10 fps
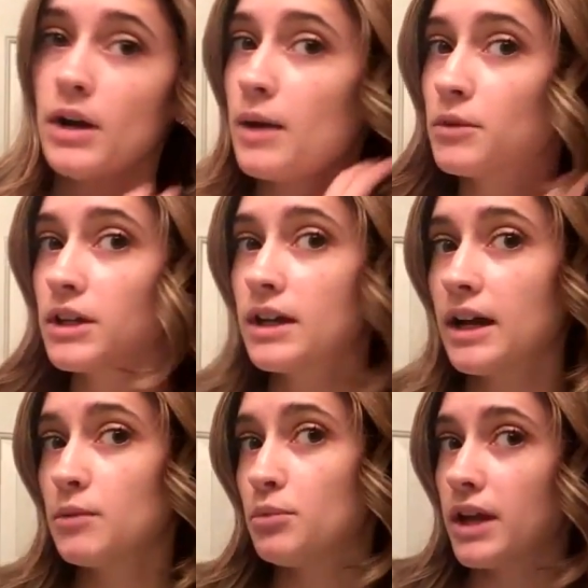I'm going to
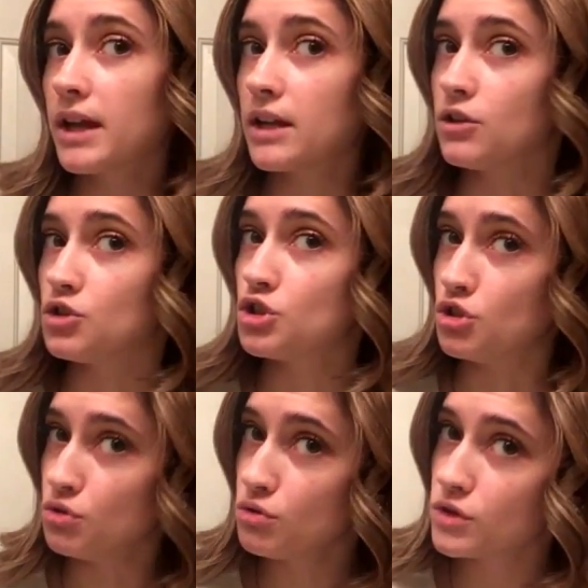kind of pick and
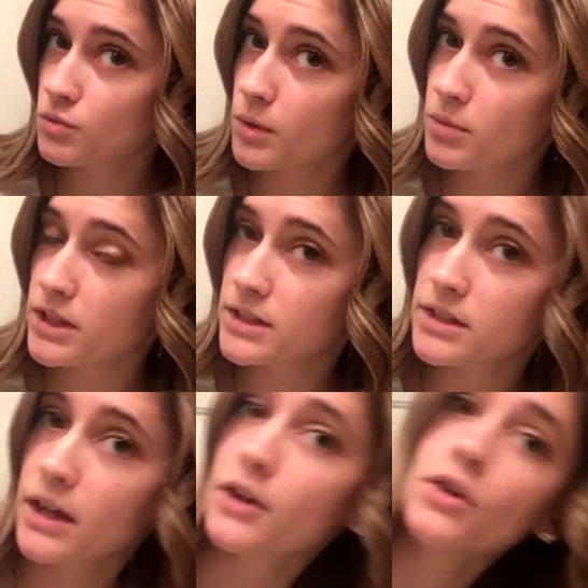choose what pieces
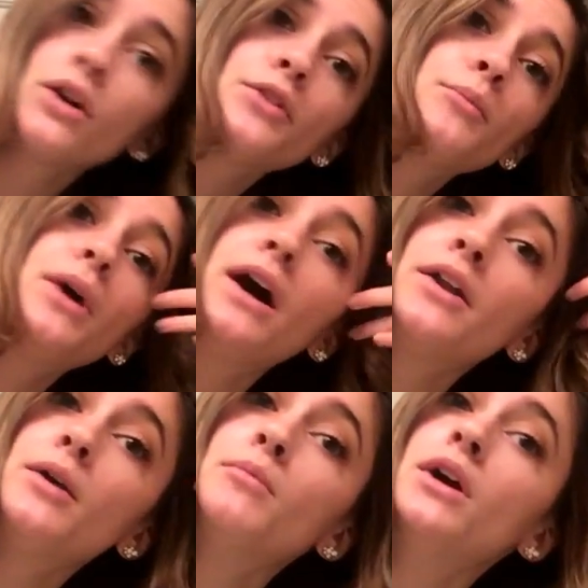I curl at the
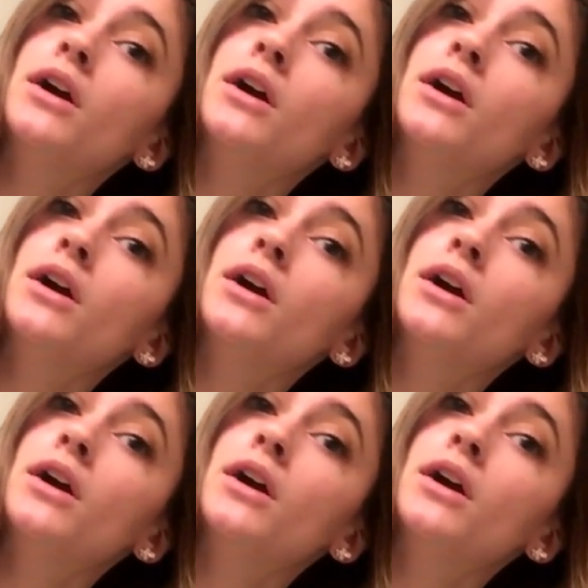bottom.